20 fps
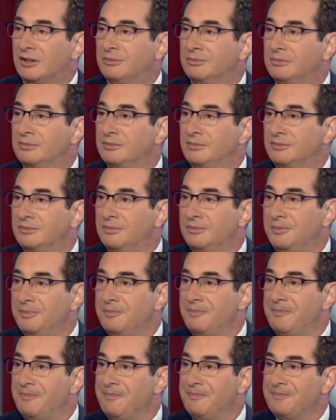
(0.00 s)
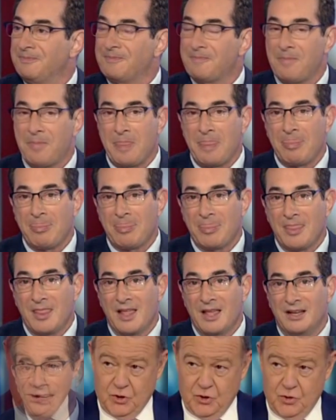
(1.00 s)
Well, Joel, thoughtfully,
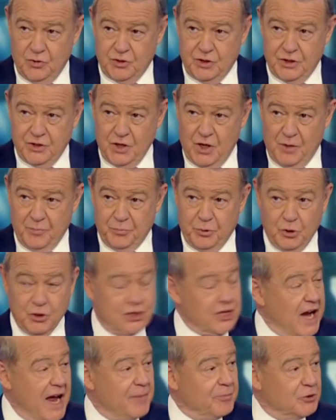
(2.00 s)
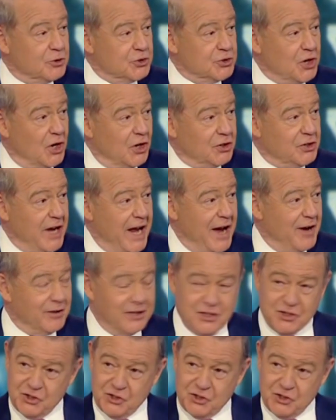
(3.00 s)
you did not push Apple stock down.